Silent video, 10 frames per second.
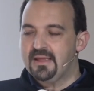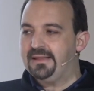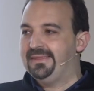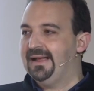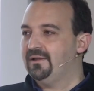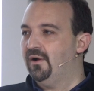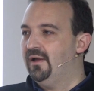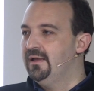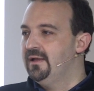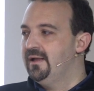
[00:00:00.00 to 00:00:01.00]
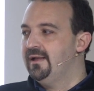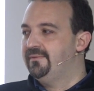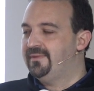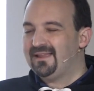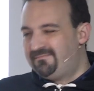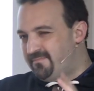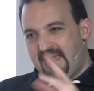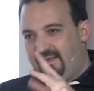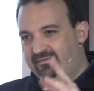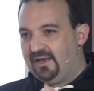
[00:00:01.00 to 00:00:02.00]
That
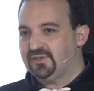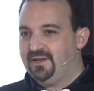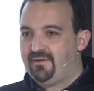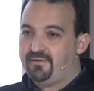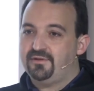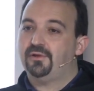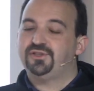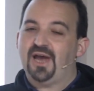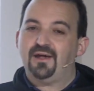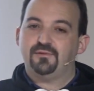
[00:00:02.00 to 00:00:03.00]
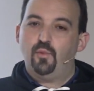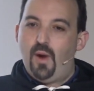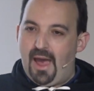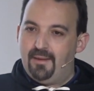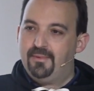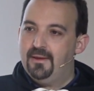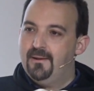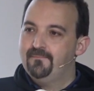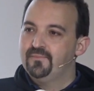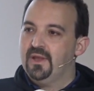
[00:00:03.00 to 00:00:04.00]
means actually that it's not just web,
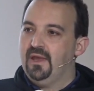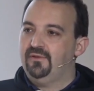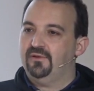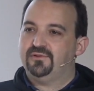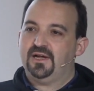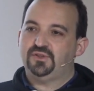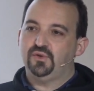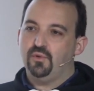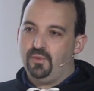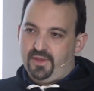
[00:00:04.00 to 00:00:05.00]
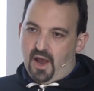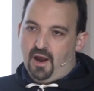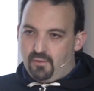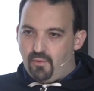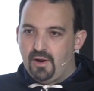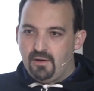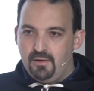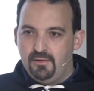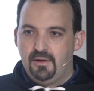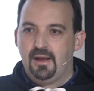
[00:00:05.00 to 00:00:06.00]
it also has to do with hardware
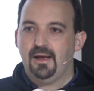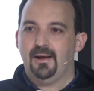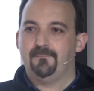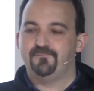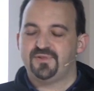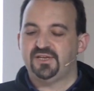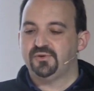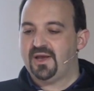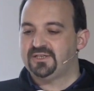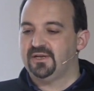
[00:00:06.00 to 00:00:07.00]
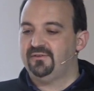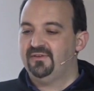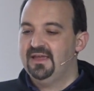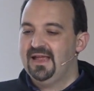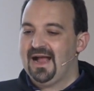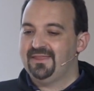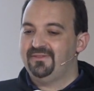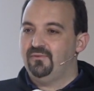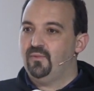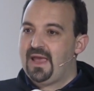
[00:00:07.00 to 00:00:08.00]
situations, and
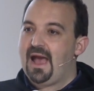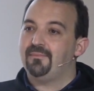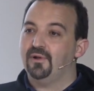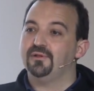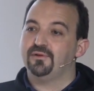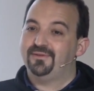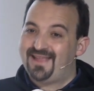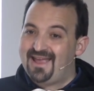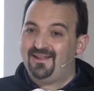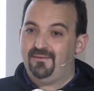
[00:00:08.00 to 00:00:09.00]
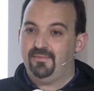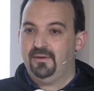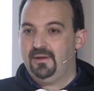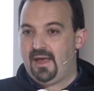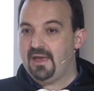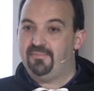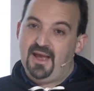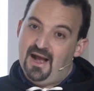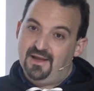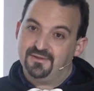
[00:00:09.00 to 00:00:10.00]
we have also native
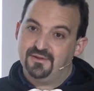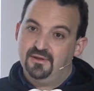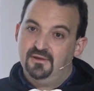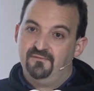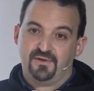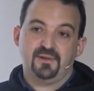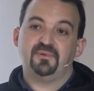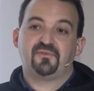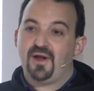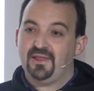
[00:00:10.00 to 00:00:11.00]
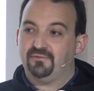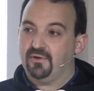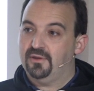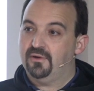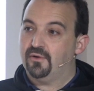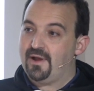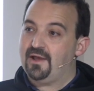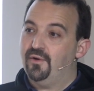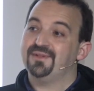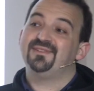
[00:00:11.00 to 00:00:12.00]
APIs, for example, for Android or
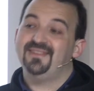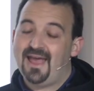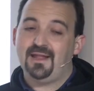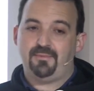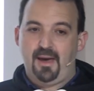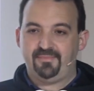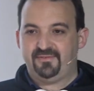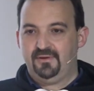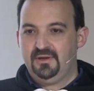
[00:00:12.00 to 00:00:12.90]
iOS native apps,